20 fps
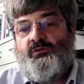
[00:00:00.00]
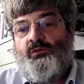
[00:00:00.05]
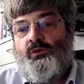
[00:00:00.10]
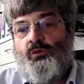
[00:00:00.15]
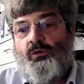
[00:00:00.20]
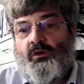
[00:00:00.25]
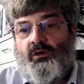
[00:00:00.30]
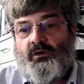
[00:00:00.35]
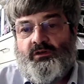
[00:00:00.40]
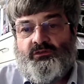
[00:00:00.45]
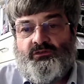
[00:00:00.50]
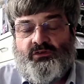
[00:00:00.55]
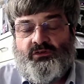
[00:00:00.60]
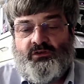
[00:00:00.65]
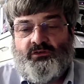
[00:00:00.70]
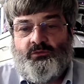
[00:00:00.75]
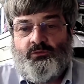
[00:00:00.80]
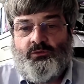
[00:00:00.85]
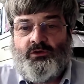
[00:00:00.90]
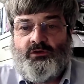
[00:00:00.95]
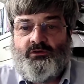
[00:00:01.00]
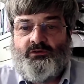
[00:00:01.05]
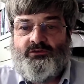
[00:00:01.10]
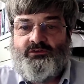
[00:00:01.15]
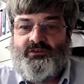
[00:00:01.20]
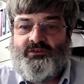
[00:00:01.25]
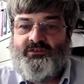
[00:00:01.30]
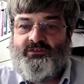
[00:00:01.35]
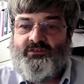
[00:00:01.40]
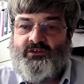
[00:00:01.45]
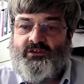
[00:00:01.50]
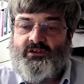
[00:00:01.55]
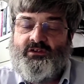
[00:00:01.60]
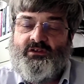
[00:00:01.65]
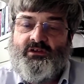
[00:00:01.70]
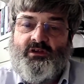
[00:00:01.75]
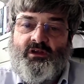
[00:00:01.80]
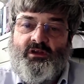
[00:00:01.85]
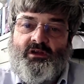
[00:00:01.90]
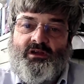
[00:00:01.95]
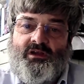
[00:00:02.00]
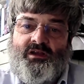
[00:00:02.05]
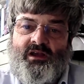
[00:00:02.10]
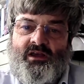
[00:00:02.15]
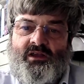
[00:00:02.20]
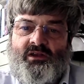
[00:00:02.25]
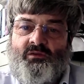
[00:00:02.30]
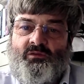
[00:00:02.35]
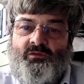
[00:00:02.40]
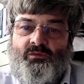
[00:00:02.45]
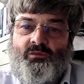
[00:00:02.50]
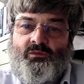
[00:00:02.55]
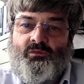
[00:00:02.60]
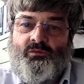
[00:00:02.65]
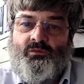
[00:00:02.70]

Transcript: for construction workers to see kind of,